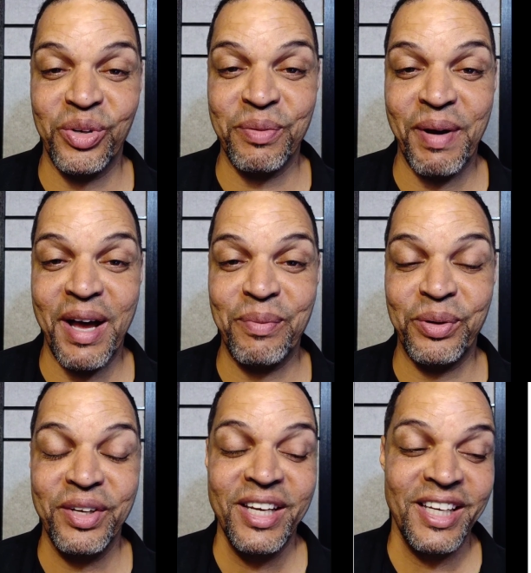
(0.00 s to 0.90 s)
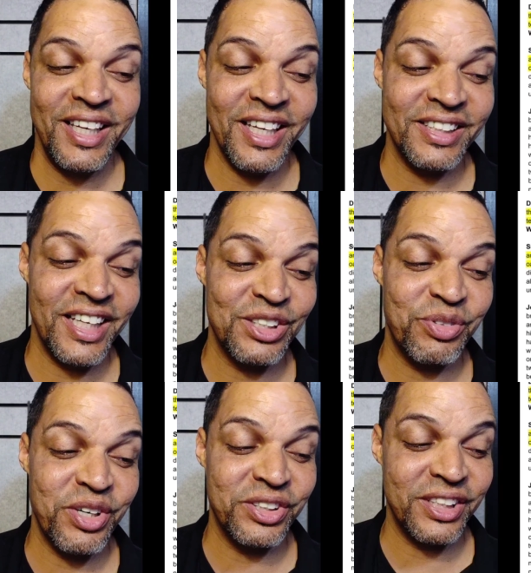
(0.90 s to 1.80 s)
Holy Bible, King
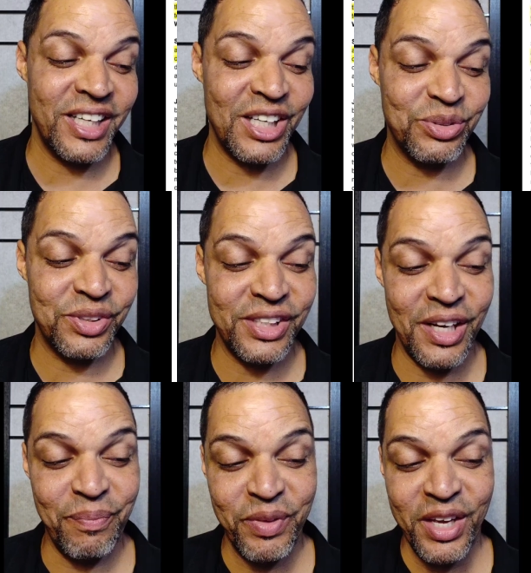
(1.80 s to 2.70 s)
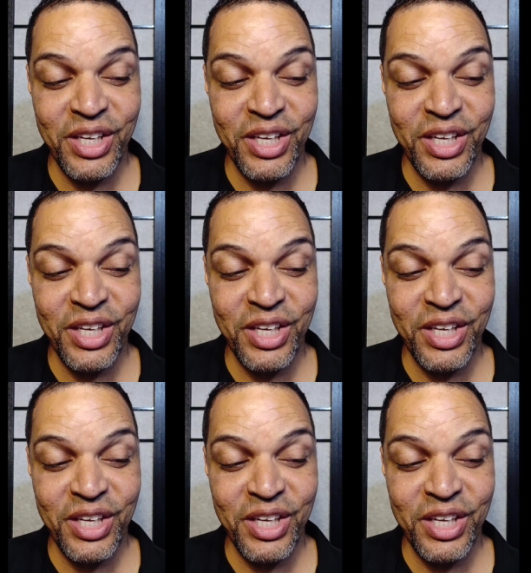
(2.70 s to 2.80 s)
James Version. That's what's up.